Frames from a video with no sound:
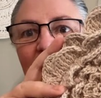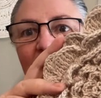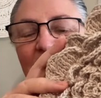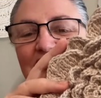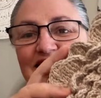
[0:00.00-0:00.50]

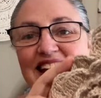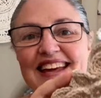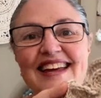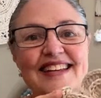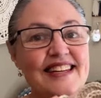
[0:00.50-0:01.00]
It's
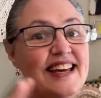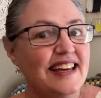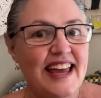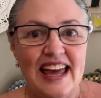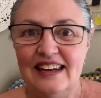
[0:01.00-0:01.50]
easy
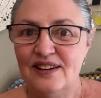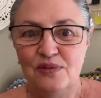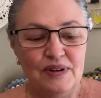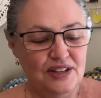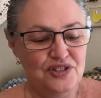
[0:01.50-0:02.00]
again
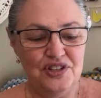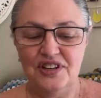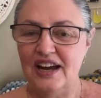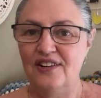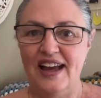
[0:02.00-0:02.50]
once you
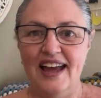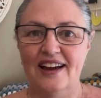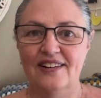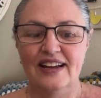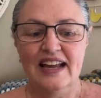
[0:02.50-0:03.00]
know
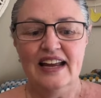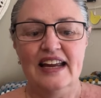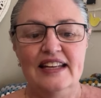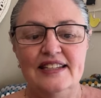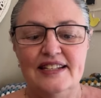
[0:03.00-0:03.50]
how.
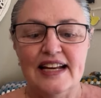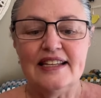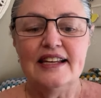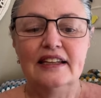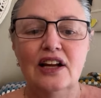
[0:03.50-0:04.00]
It's
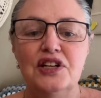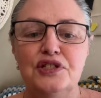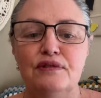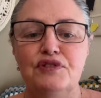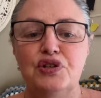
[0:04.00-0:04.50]
just lots
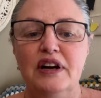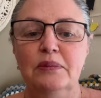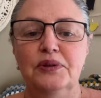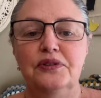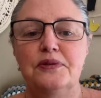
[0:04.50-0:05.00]
of
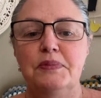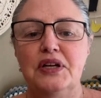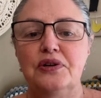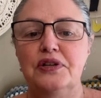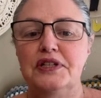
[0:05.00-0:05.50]
trebles
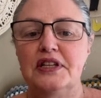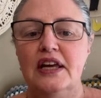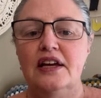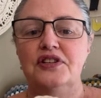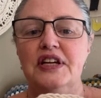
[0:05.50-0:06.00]
because
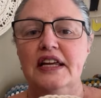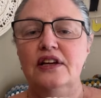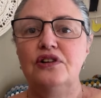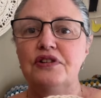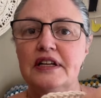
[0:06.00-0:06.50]
to
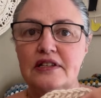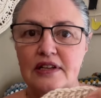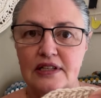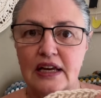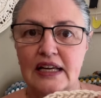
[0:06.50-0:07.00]
increase the
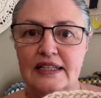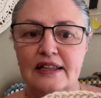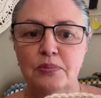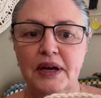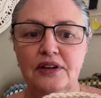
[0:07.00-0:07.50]
size of the
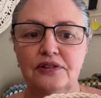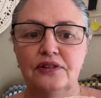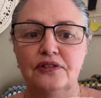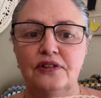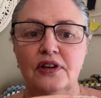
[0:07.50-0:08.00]

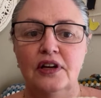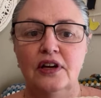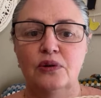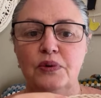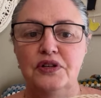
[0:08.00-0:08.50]
petals,
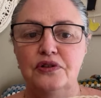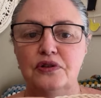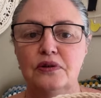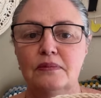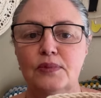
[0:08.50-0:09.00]
we
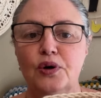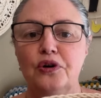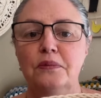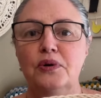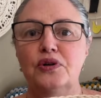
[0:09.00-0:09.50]
do more
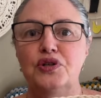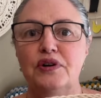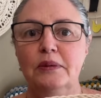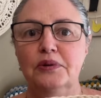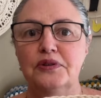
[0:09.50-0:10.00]
and more
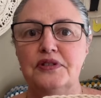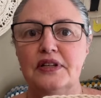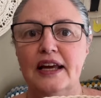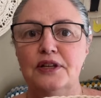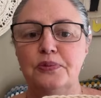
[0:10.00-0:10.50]
trebles
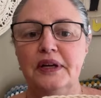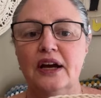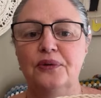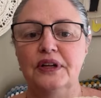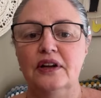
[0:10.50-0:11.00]
as we
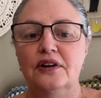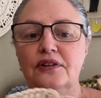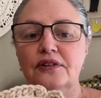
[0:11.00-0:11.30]
go along.